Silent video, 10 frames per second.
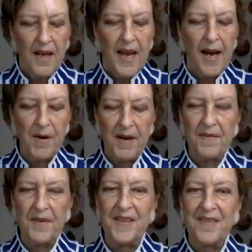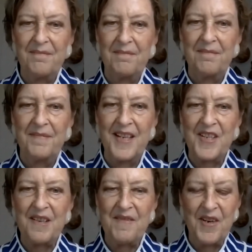However, as
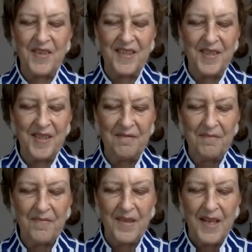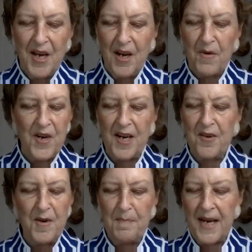I've noted, we're not
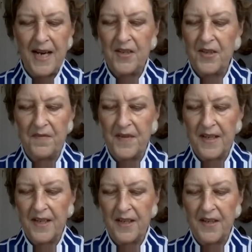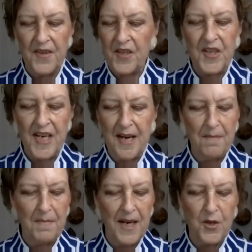going back to the field the
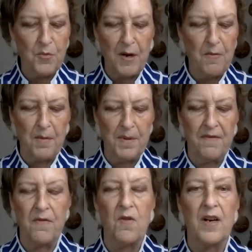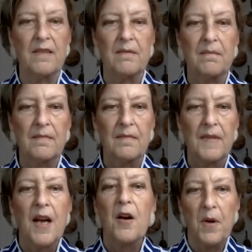same as we were before.
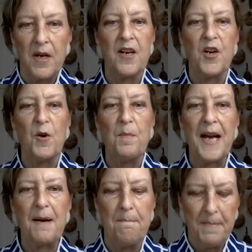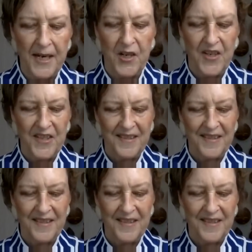We're going to go back better.